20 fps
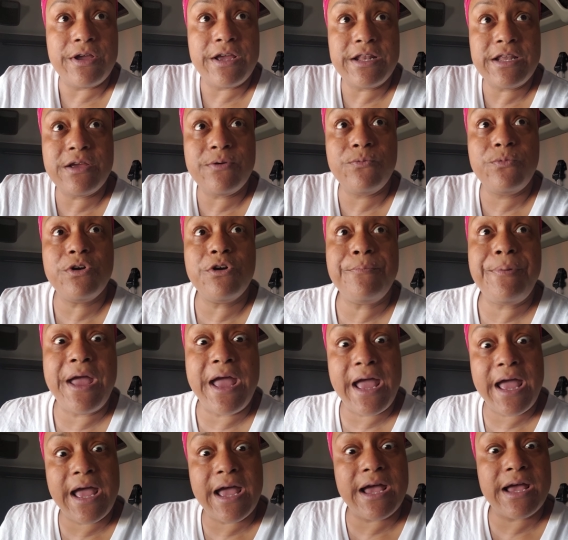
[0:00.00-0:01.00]
And it will
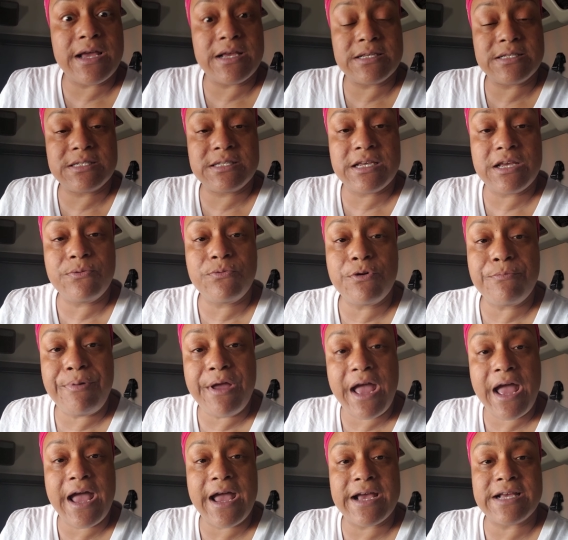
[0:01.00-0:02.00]
pass. It will
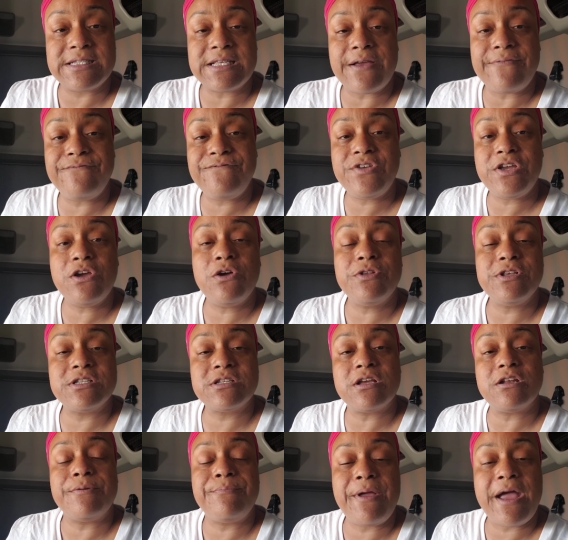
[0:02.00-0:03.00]
pass. I feel it's
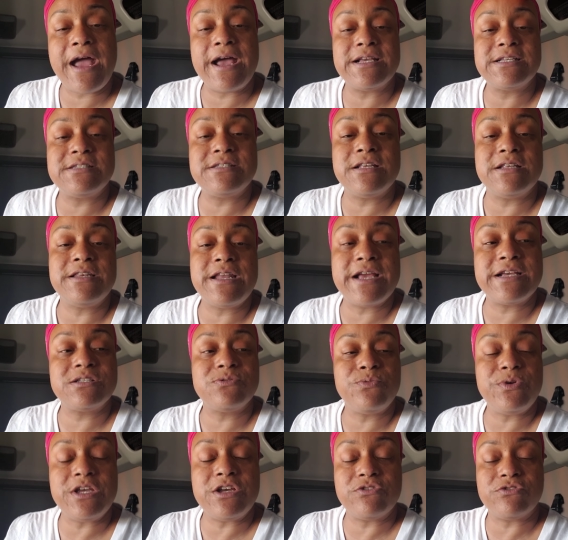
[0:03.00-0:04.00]
going to pass in the next
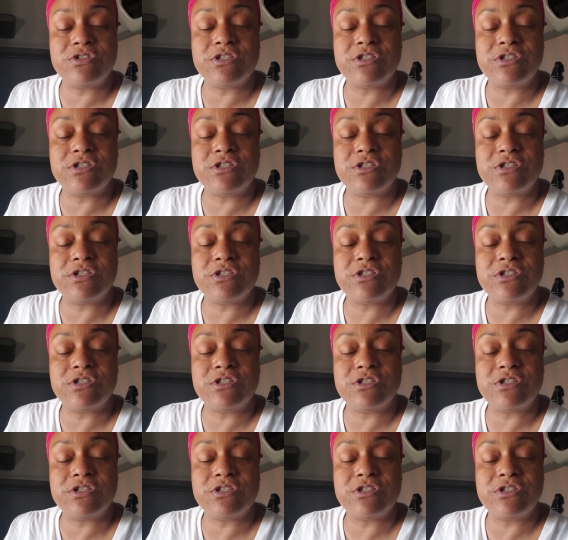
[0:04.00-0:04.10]
week or